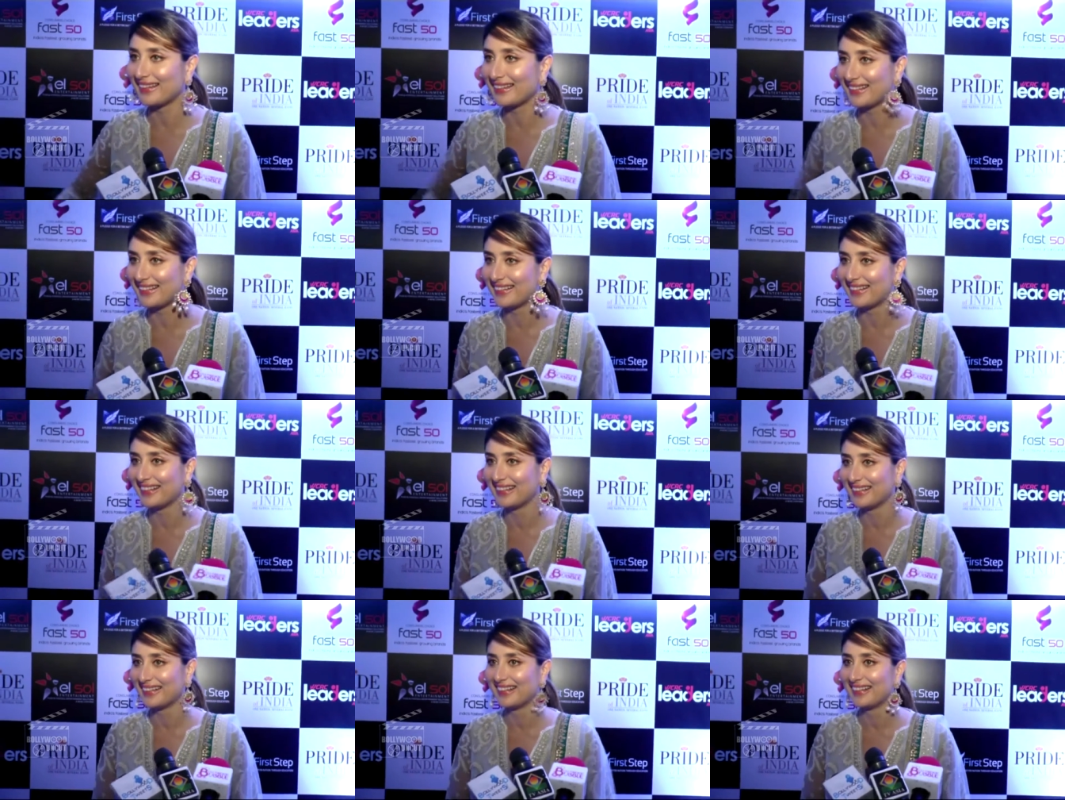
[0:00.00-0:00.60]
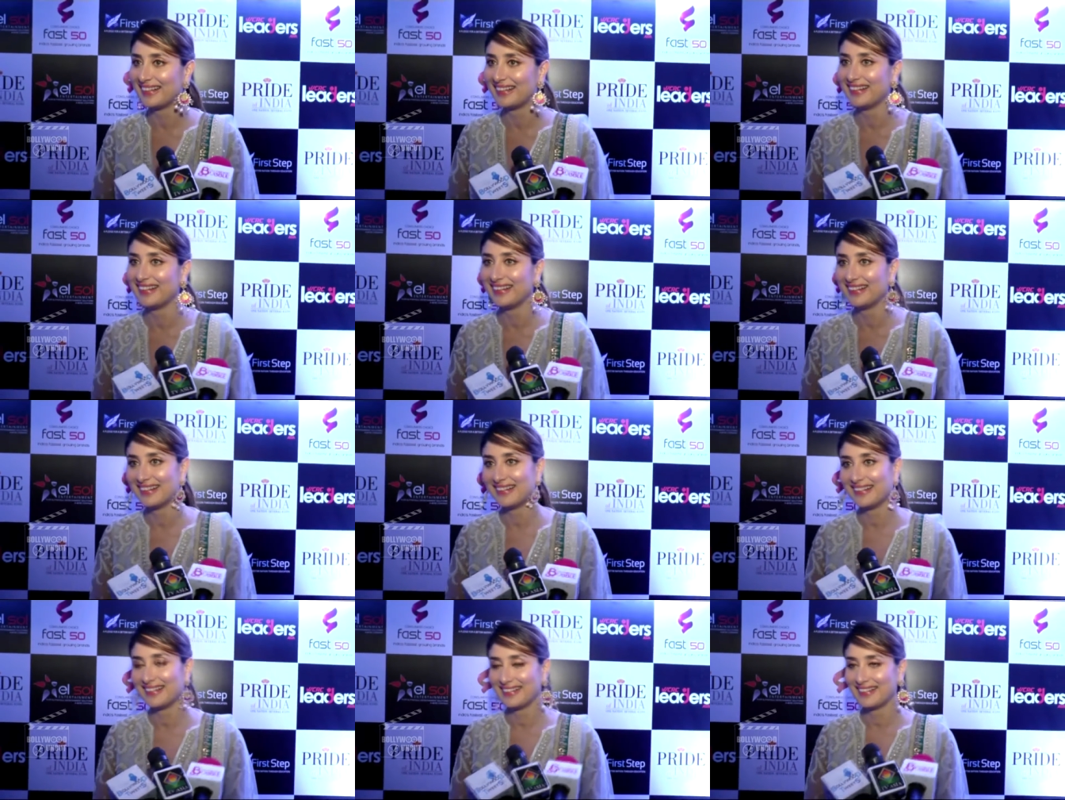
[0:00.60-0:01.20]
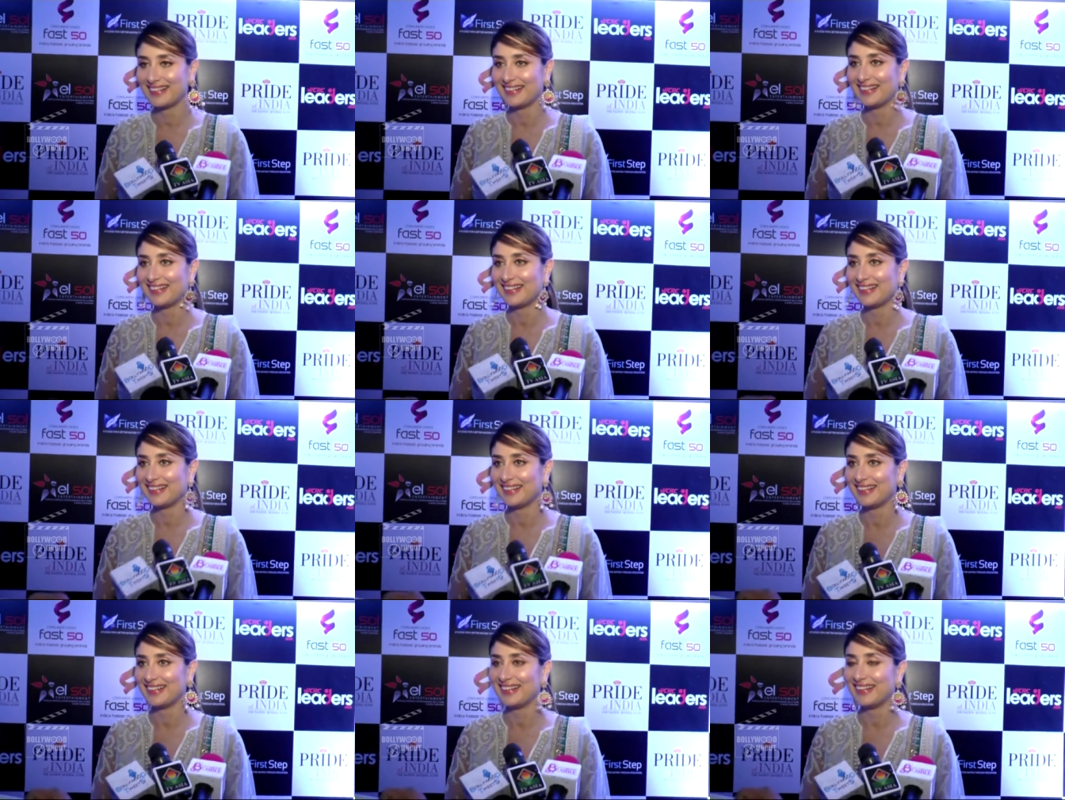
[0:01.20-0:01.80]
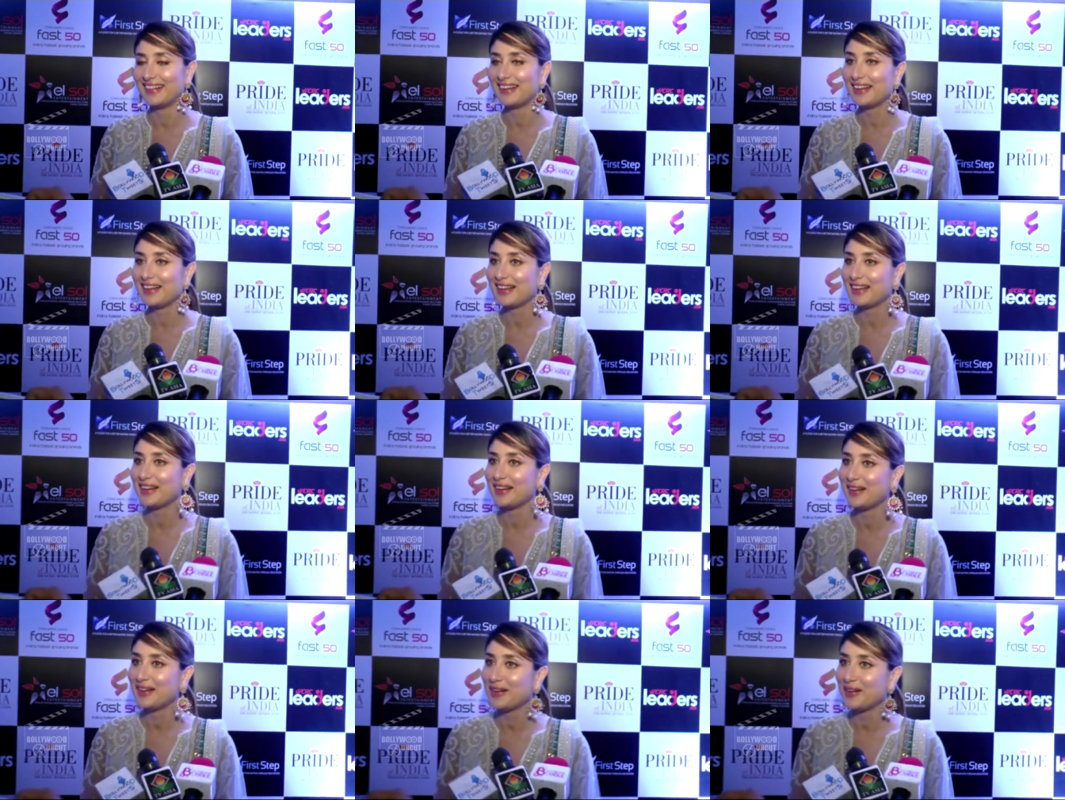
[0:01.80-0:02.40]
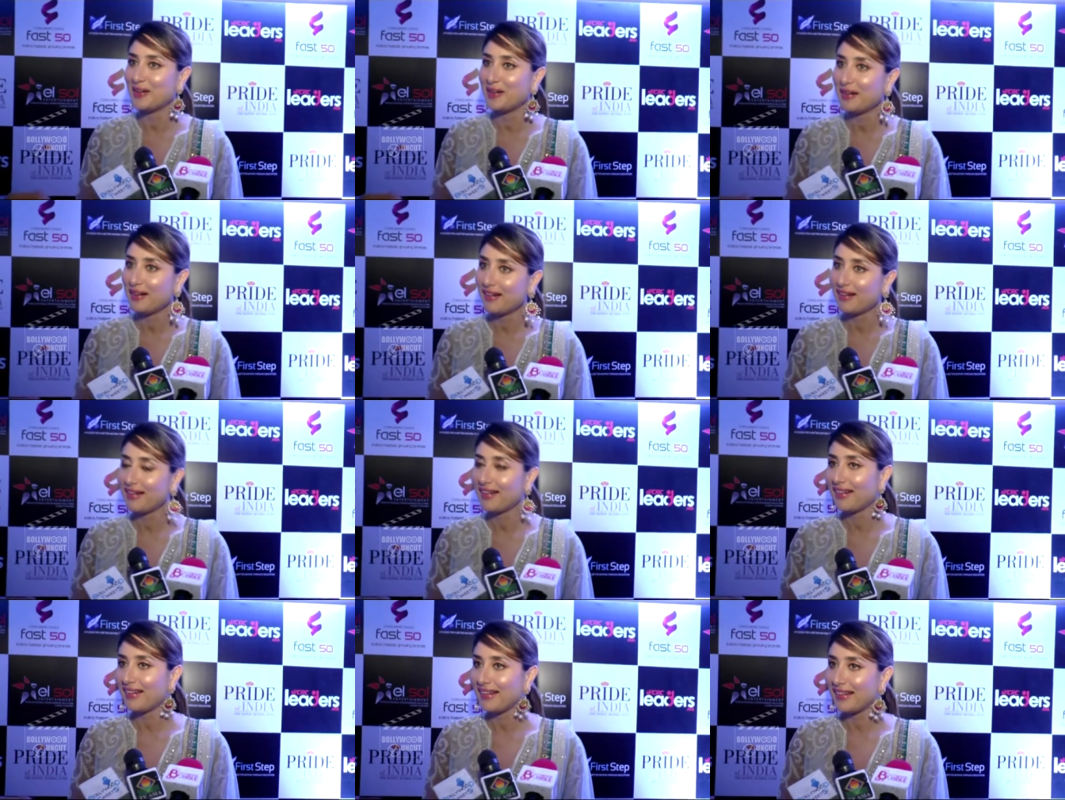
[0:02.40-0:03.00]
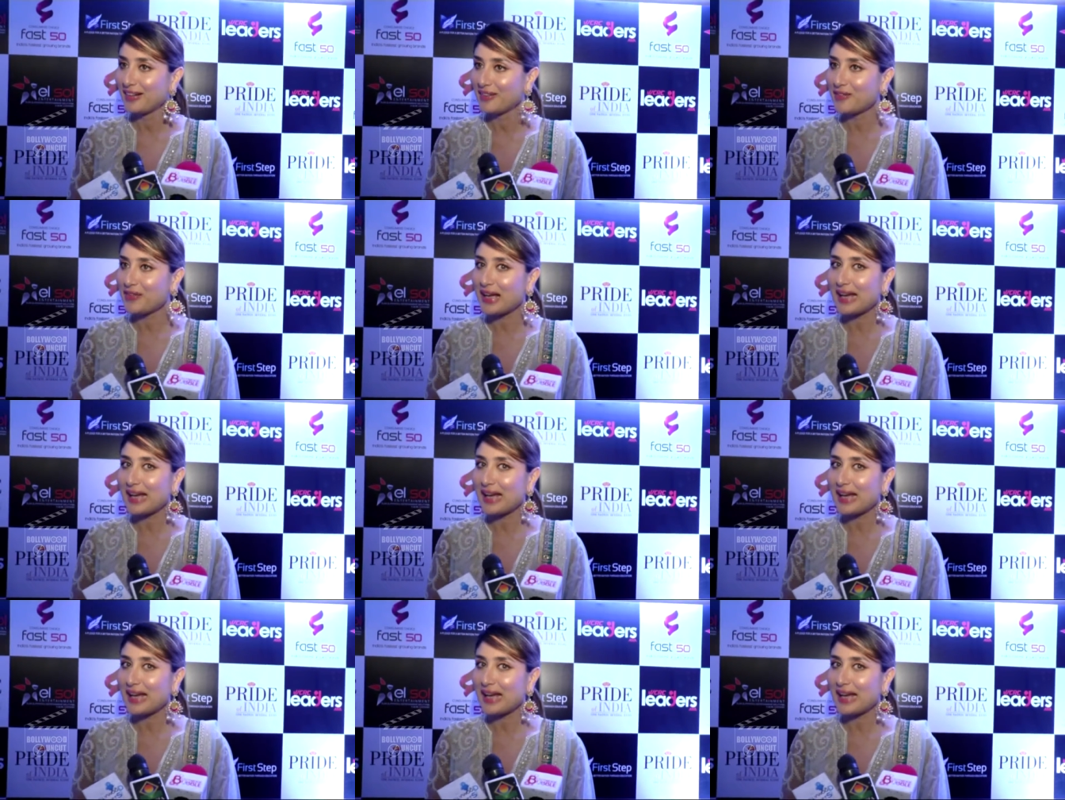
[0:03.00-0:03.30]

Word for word: Is there motherhood, is there an impending motherhood in waiting?